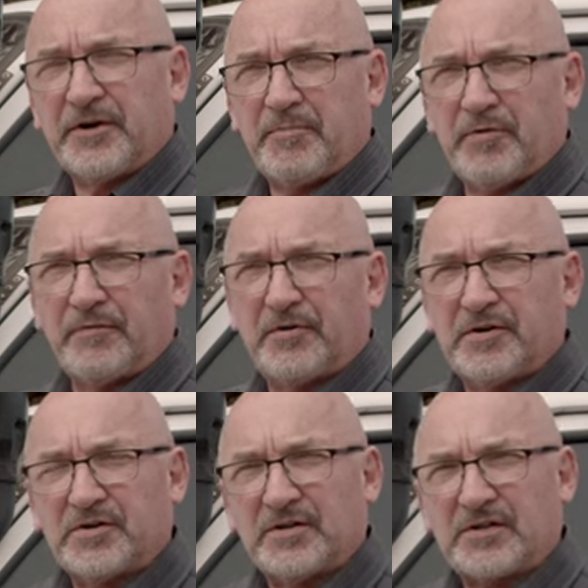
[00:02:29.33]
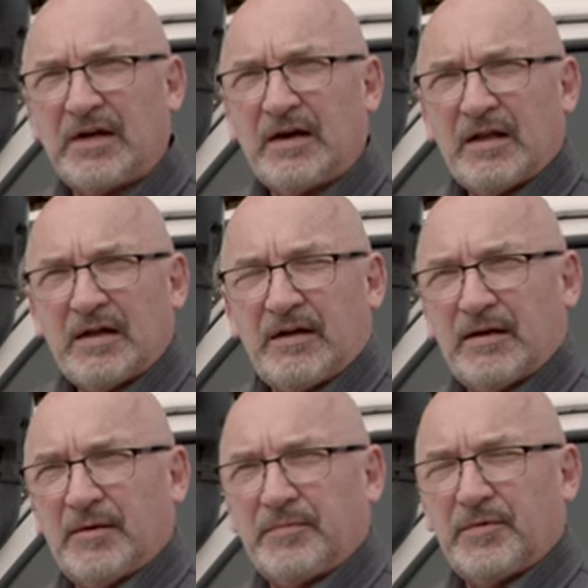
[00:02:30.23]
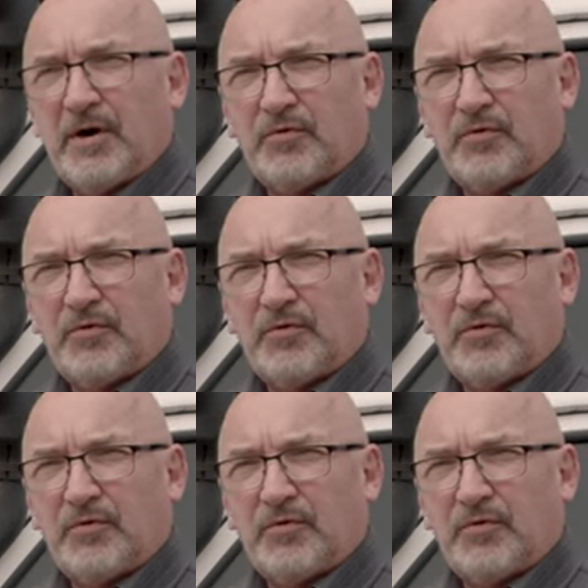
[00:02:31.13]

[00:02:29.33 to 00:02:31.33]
number of reasons. I